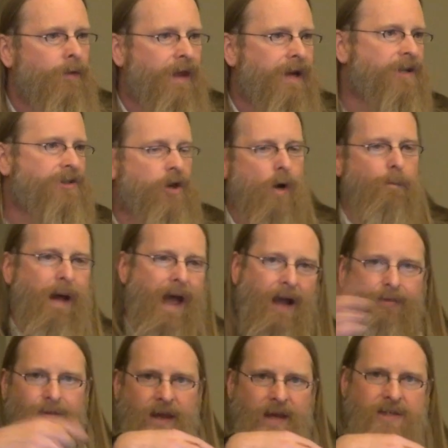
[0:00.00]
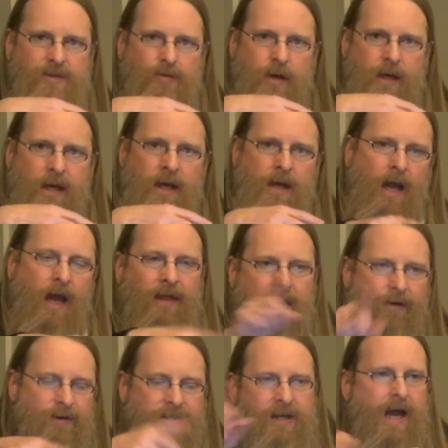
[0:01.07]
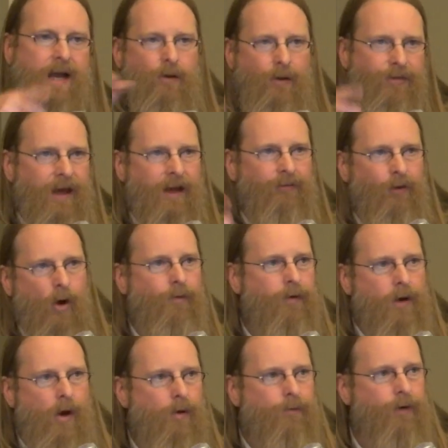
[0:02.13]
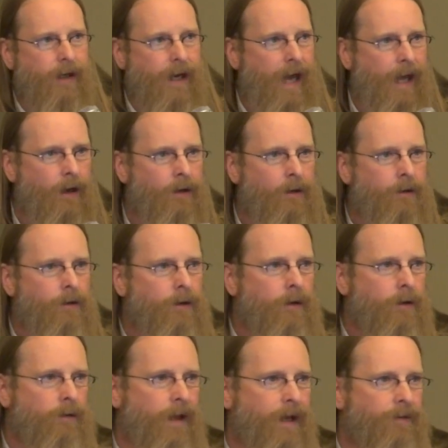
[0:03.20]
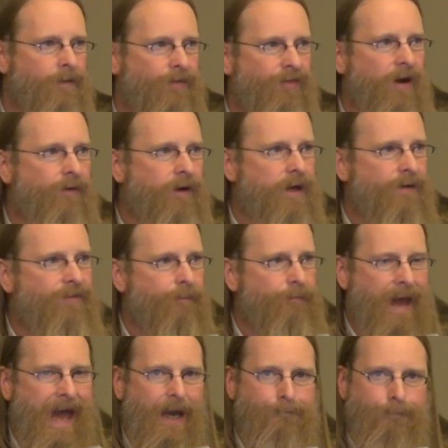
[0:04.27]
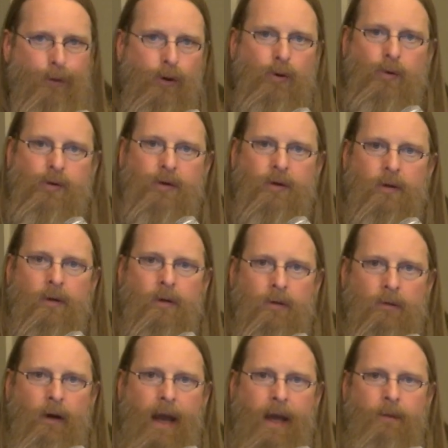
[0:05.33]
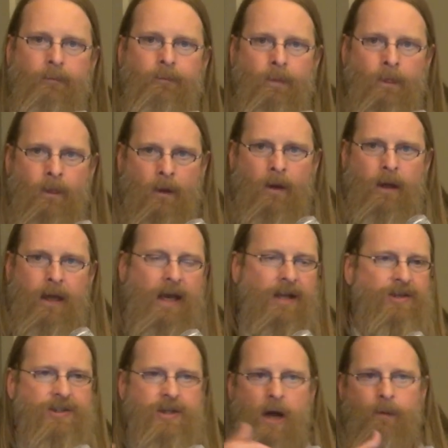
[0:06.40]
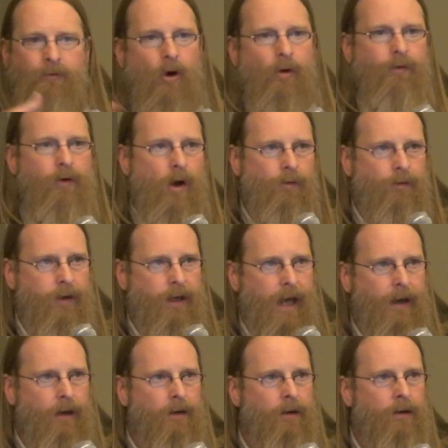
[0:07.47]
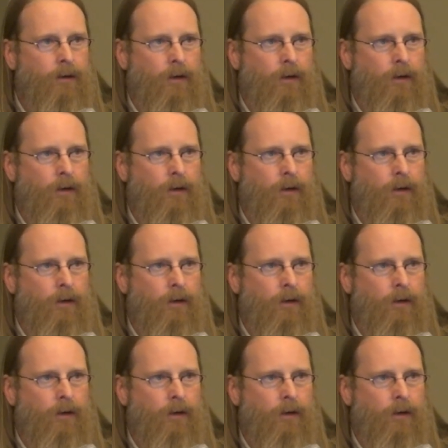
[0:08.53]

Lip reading: They just go back to history and they recycle things over and over again, like the theory of the mad brute, right? And it just comes over and over again.